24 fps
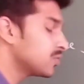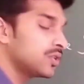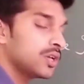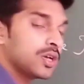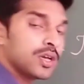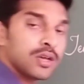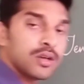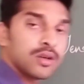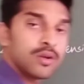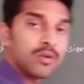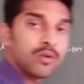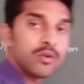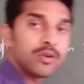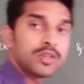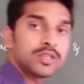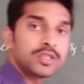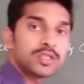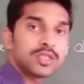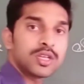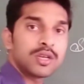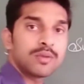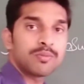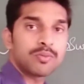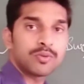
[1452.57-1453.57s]
to the
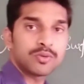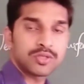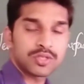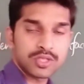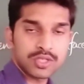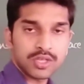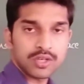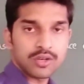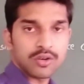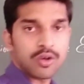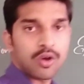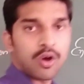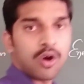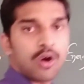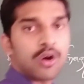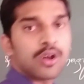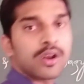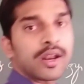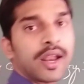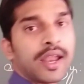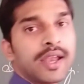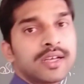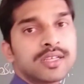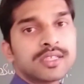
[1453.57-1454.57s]
original position
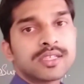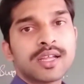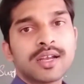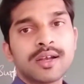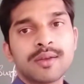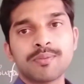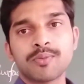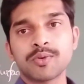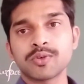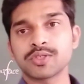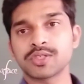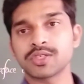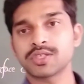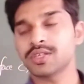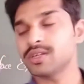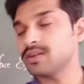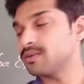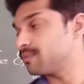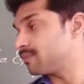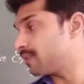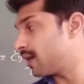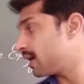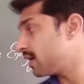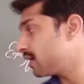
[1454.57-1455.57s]
or right side
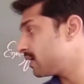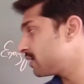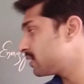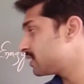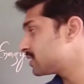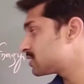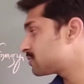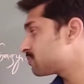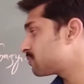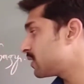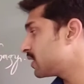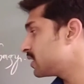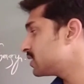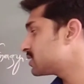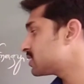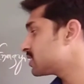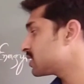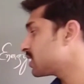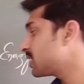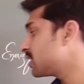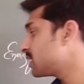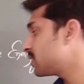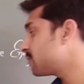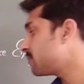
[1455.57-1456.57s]
position by
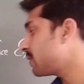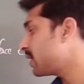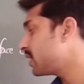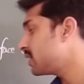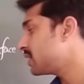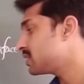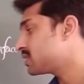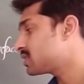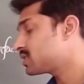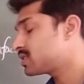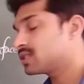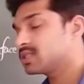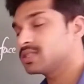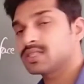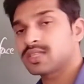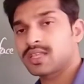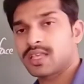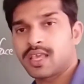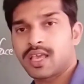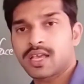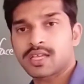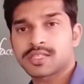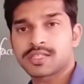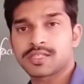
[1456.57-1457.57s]
displacing it by distance
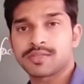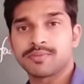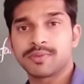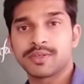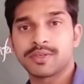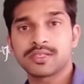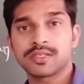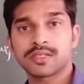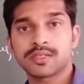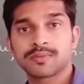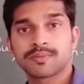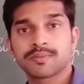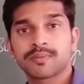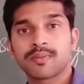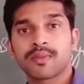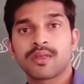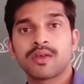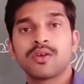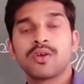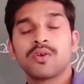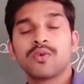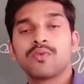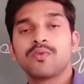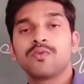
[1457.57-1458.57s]
x, means
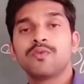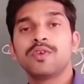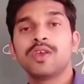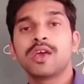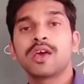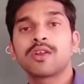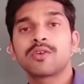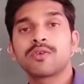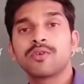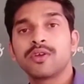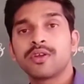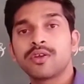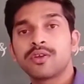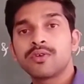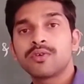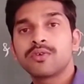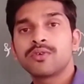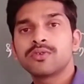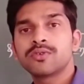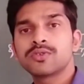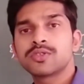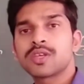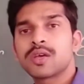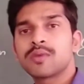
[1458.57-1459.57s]
we are going
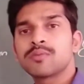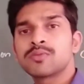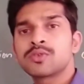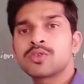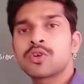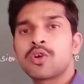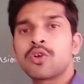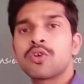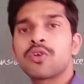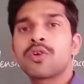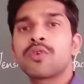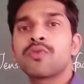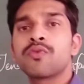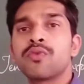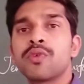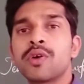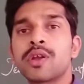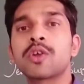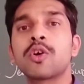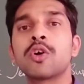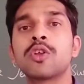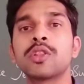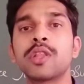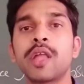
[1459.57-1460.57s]
to do some sort of
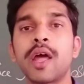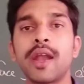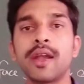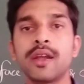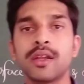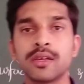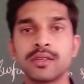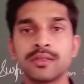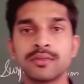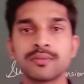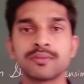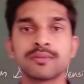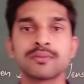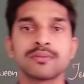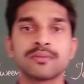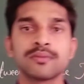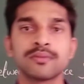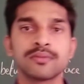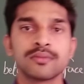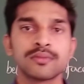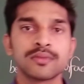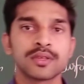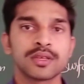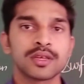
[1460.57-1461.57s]
work on that.
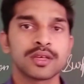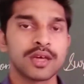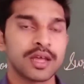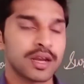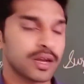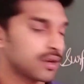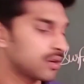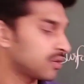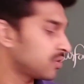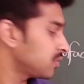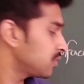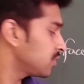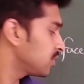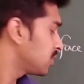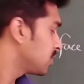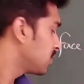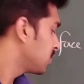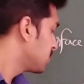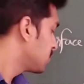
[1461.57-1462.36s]
Correct no?